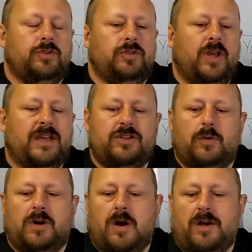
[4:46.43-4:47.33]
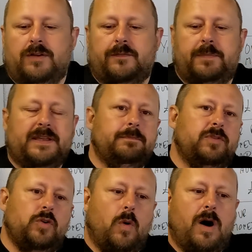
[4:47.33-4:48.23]
yeah, you
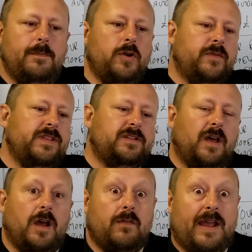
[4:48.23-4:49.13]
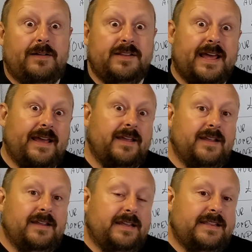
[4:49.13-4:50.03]
are moving the dirt around
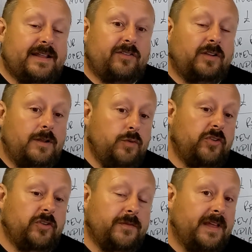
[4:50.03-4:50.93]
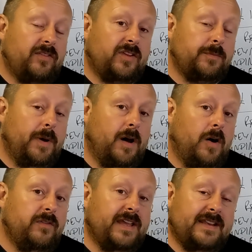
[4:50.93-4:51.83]
in that solution. That's just part
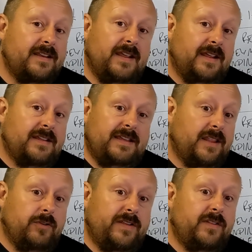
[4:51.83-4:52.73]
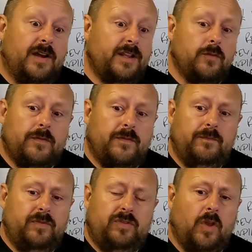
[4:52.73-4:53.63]
of it. And yeah, the reason I don't
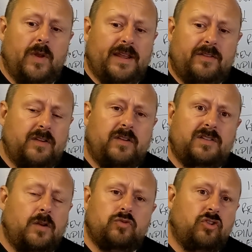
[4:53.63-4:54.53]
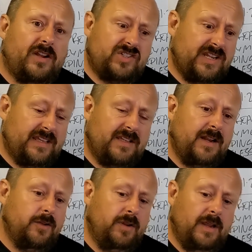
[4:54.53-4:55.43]
do it is because I don't trust it.
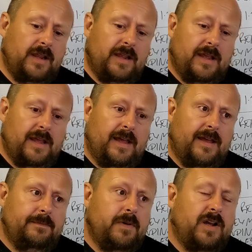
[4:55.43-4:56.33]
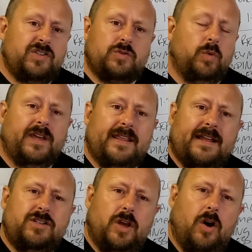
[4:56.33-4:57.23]
I just want to get
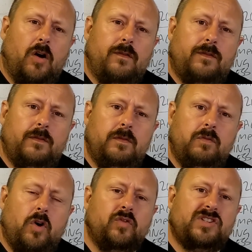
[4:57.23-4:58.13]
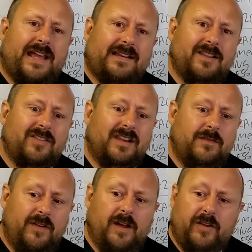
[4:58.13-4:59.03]
that dirt off contactlessly
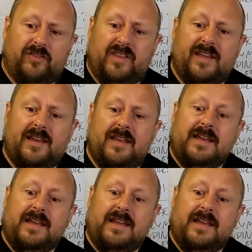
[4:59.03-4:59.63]
first, and then